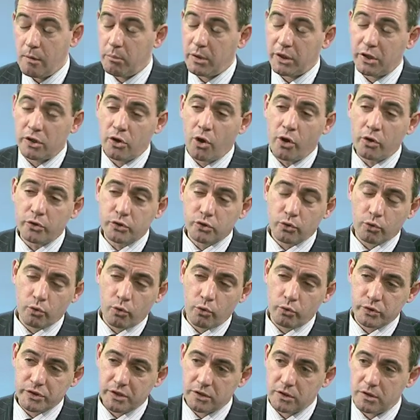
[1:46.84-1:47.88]
But it also
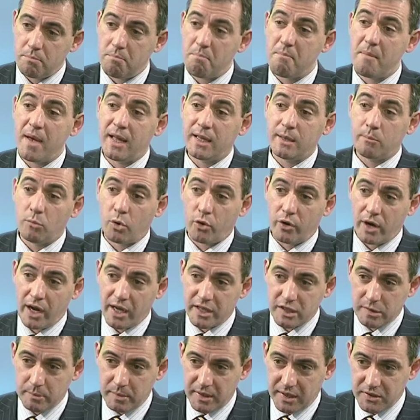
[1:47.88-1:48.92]
goes into many more
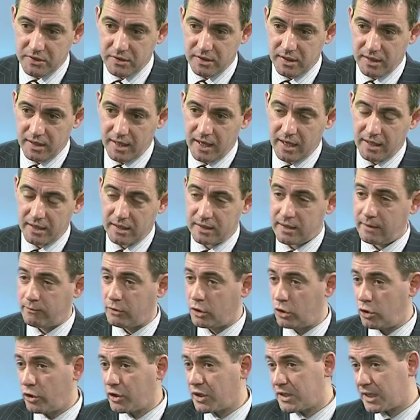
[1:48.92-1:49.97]
aspects than that. And if
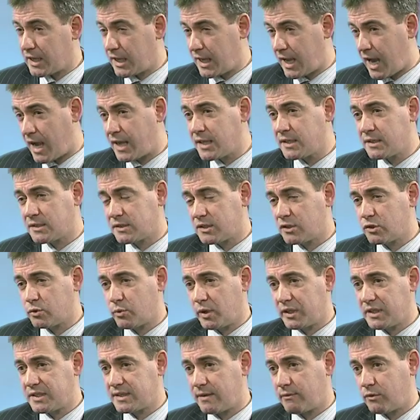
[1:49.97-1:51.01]
you look at the guidance in
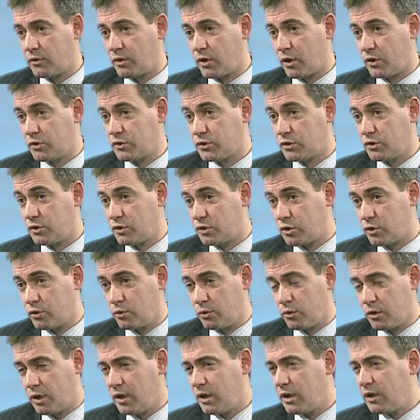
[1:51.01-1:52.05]

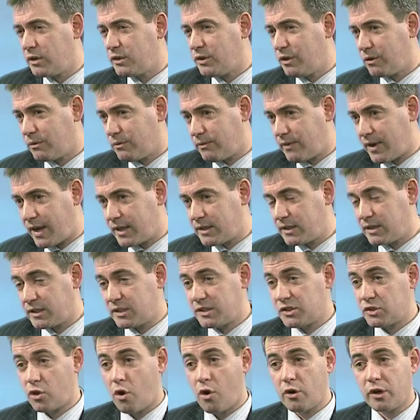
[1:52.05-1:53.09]
27002, you'll find that
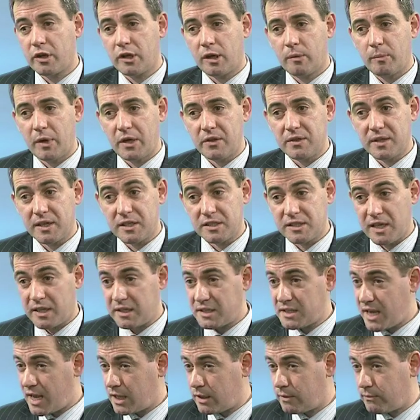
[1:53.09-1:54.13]
it's talking about things
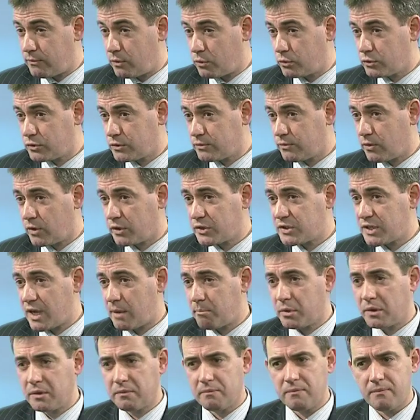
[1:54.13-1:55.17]
like telephones, for
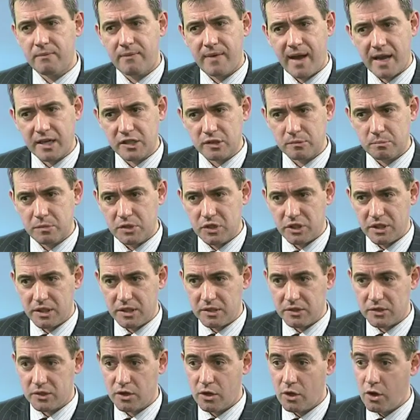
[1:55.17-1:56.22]
example, and fax
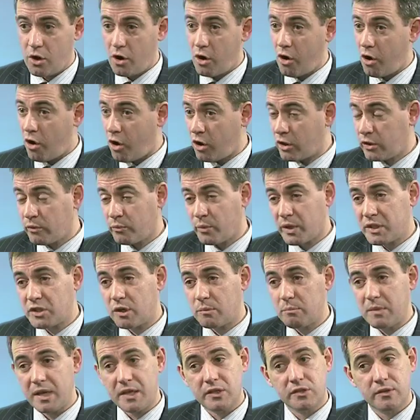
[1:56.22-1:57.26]
machines, all of which
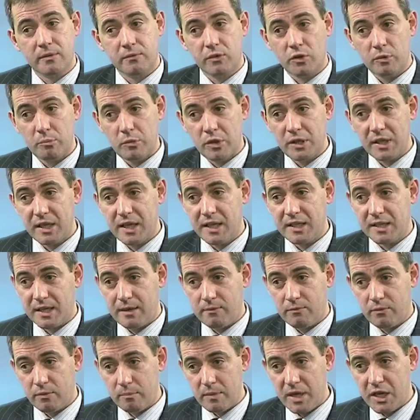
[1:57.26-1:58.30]
are means of communicating
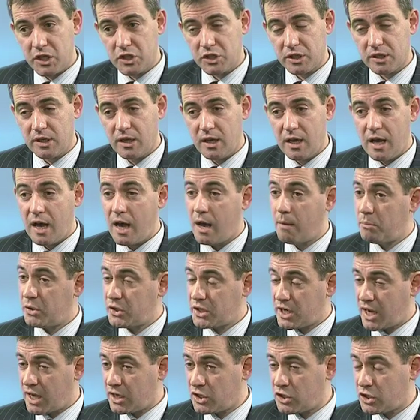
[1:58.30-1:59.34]
information and
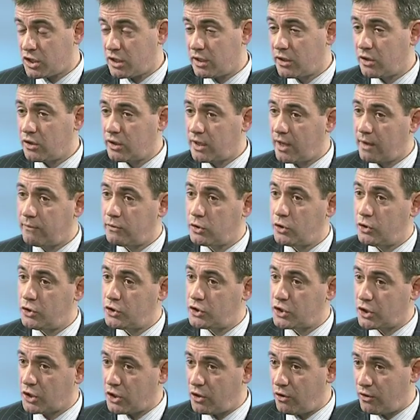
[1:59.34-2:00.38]
potentially could have
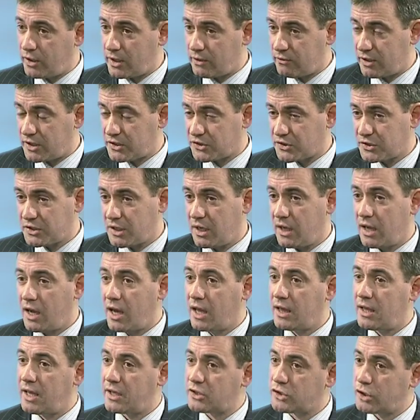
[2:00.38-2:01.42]
huge security risks
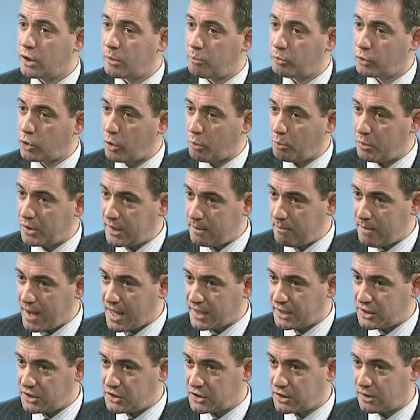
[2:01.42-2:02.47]
unless they're appropriately
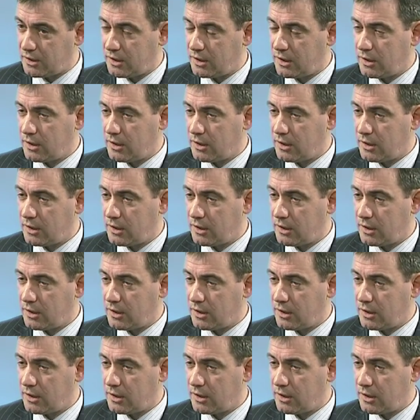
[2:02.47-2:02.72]
managed.